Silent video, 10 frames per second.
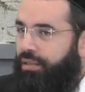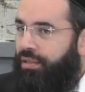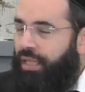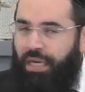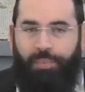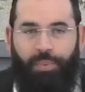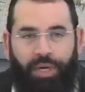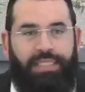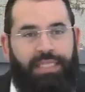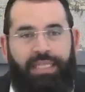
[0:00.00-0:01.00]
Than a
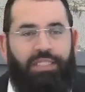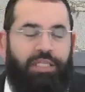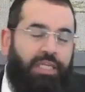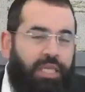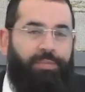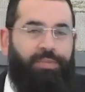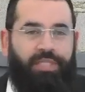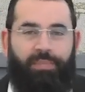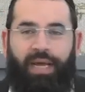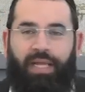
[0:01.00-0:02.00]
person that just keeps
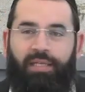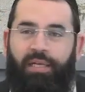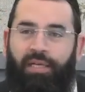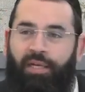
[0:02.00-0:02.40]
Shabbat,